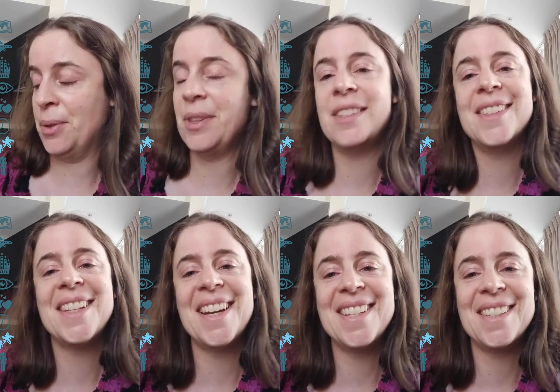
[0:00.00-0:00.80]
so this is
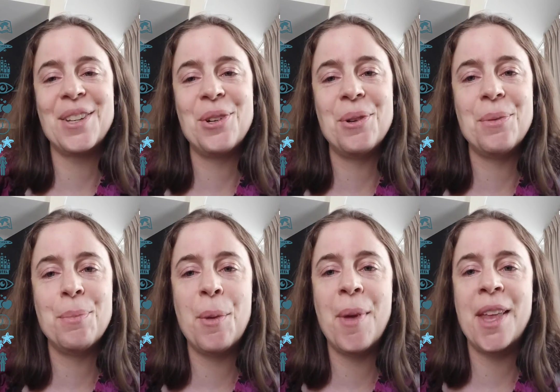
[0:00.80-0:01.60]
a nice little
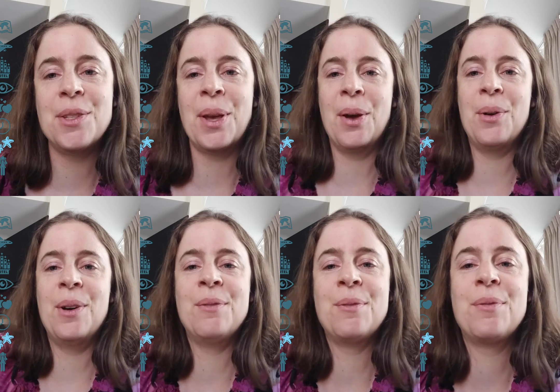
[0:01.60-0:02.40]
memento
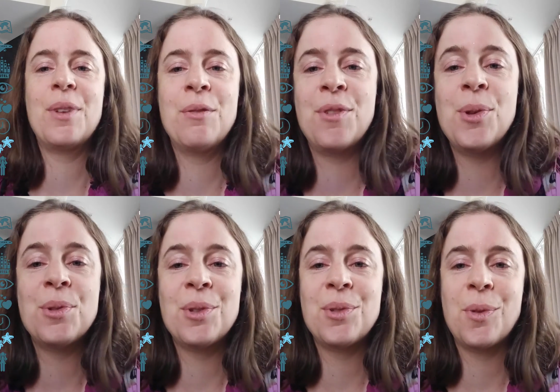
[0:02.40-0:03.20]
of, of
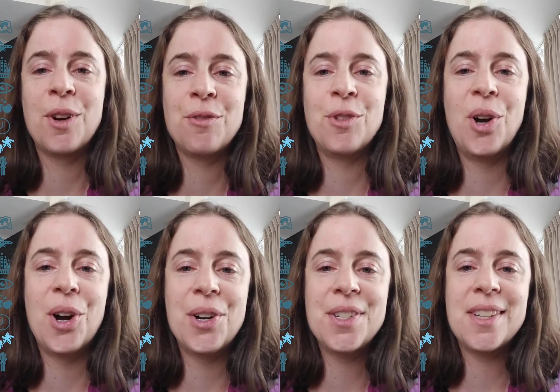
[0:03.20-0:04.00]
Houston's wonderful
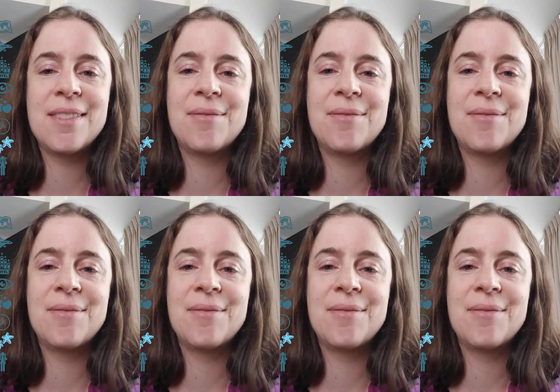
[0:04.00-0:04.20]
art.